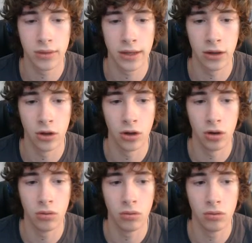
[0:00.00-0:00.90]

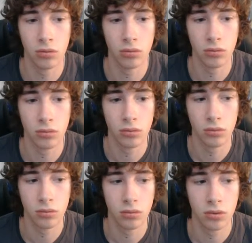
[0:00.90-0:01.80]
Hello?
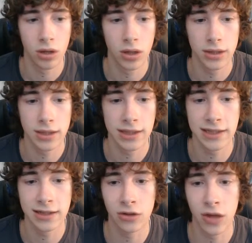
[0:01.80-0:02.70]
This is
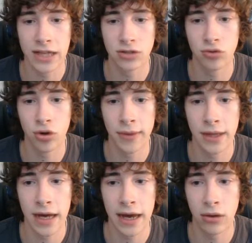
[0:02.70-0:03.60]
the last room in
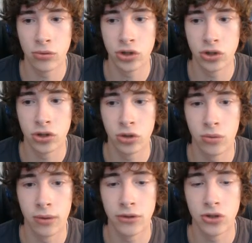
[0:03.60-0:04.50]
the house and there's
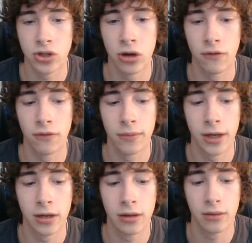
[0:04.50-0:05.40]
nowhere else to go from here.